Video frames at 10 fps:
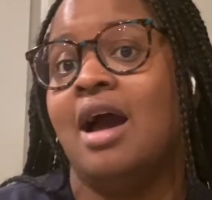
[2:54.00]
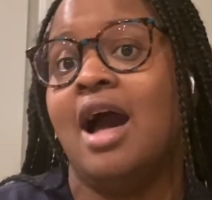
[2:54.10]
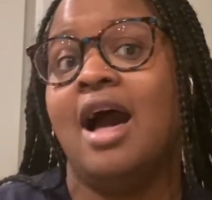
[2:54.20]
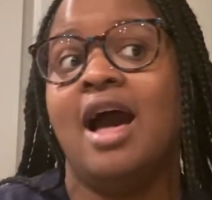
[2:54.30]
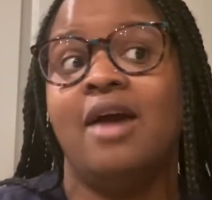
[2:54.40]

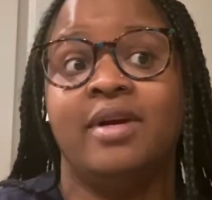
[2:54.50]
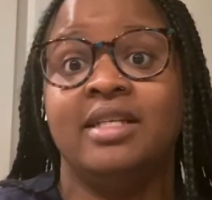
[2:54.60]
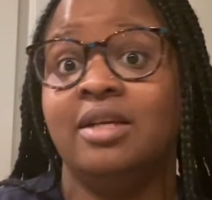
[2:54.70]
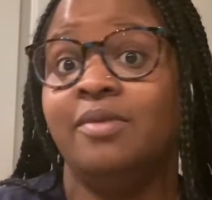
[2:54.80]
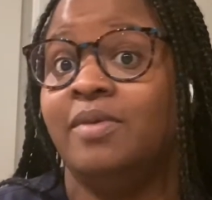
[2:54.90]
I
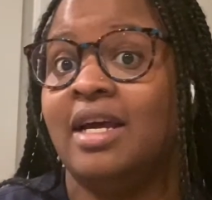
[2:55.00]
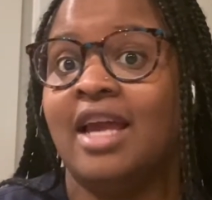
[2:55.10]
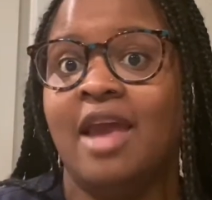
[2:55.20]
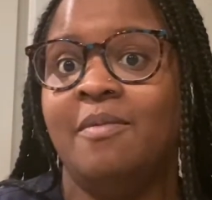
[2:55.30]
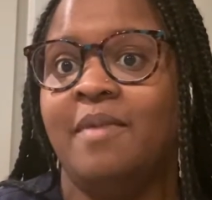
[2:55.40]
rested when I
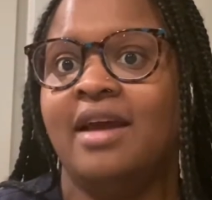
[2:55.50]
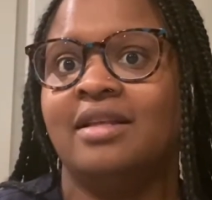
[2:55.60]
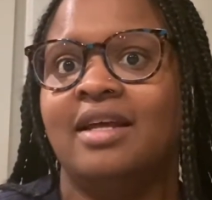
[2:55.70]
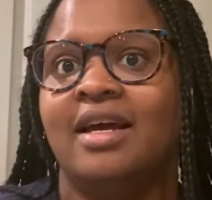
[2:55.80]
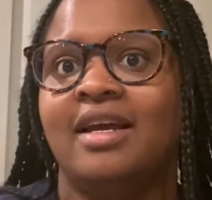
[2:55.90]
came
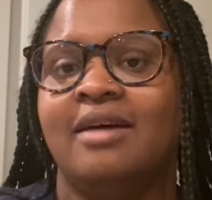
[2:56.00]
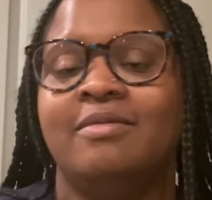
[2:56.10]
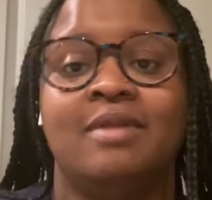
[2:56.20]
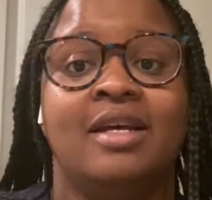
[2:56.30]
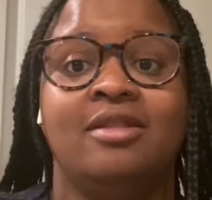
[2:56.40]
back. Like,
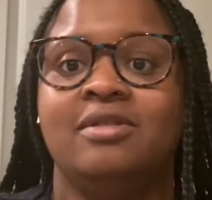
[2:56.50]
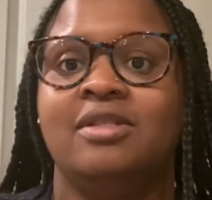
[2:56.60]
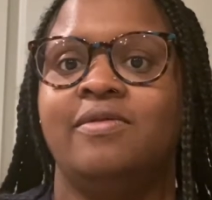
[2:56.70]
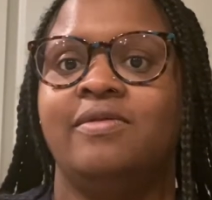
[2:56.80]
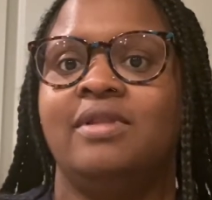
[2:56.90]
I'm like, there's
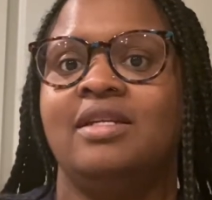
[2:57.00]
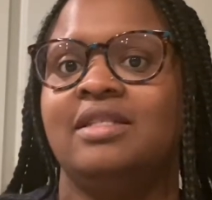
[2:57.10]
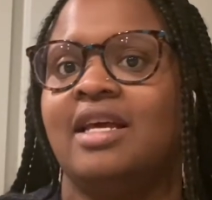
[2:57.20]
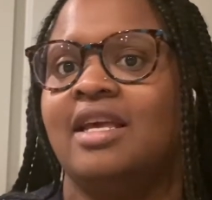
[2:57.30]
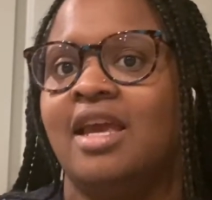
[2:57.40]
certain things
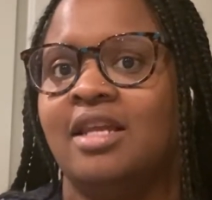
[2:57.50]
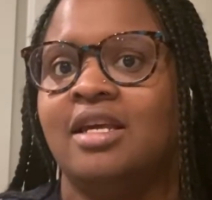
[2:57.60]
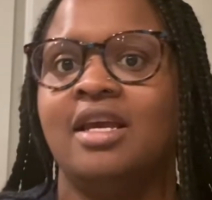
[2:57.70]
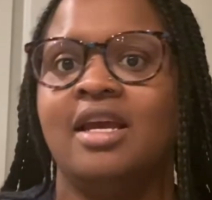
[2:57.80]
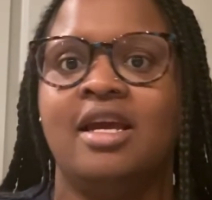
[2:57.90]
I can
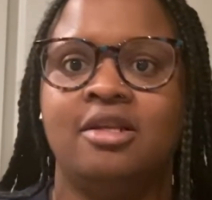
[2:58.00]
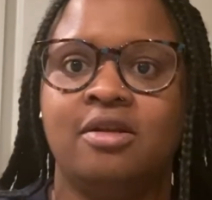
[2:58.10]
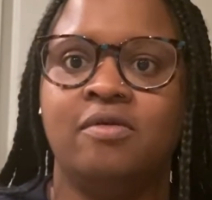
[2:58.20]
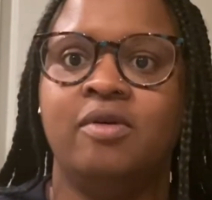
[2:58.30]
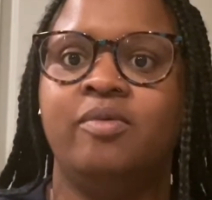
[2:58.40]
and can't
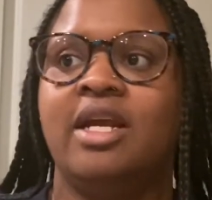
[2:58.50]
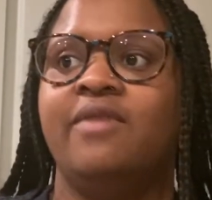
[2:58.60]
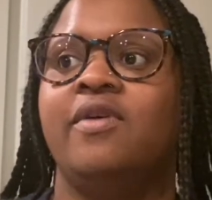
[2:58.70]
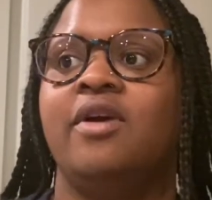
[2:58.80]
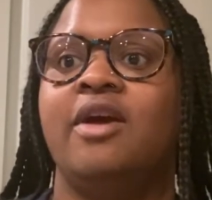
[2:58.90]
do or
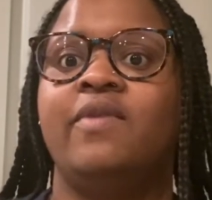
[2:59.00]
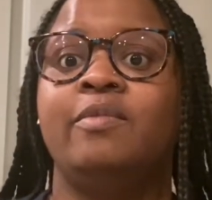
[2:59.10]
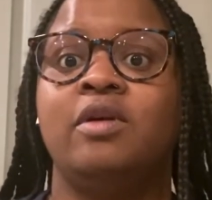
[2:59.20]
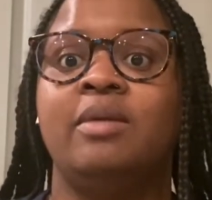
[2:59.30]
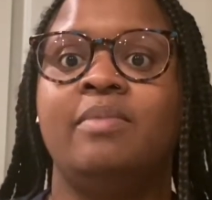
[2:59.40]
whatever if I'm
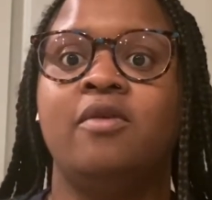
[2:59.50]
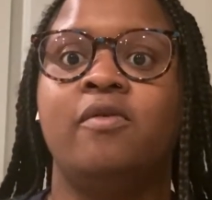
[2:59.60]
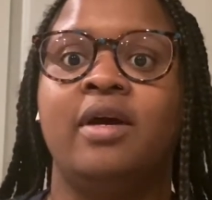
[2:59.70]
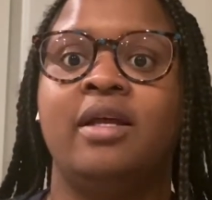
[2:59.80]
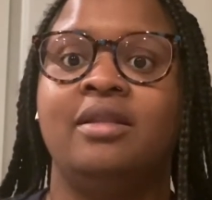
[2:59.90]
going to be
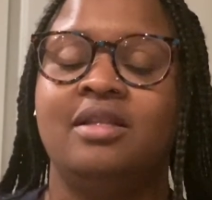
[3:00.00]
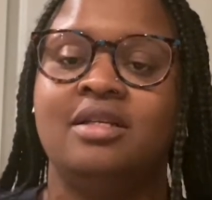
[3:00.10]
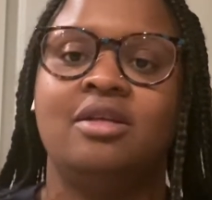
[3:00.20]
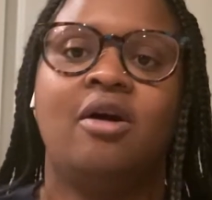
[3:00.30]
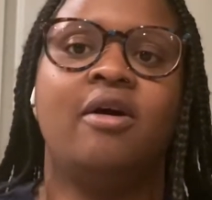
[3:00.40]
going
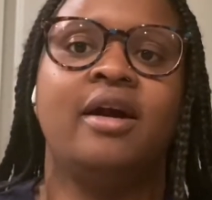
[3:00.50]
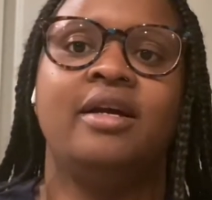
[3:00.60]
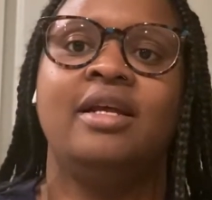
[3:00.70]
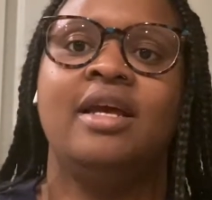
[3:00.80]
this hard